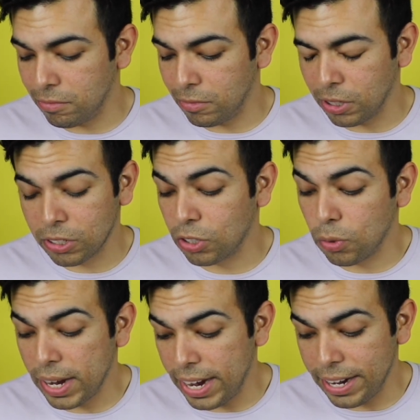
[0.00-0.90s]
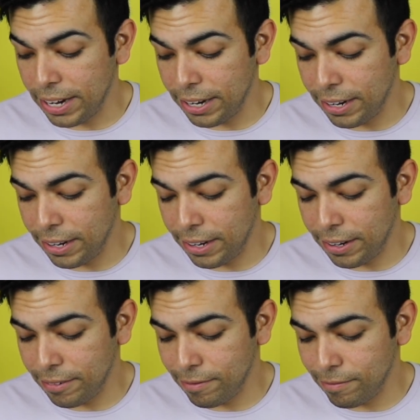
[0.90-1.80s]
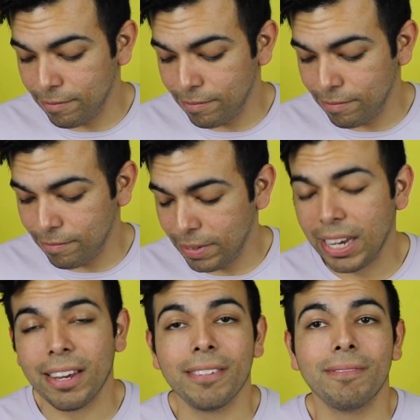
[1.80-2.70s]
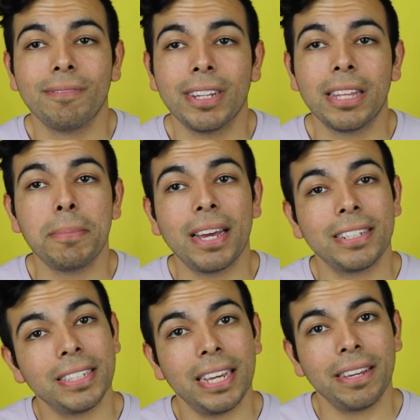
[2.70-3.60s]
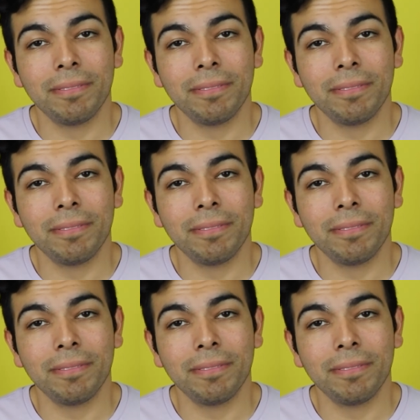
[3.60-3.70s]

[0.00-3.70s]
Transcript: looks great. Yeah, nothing bad to say.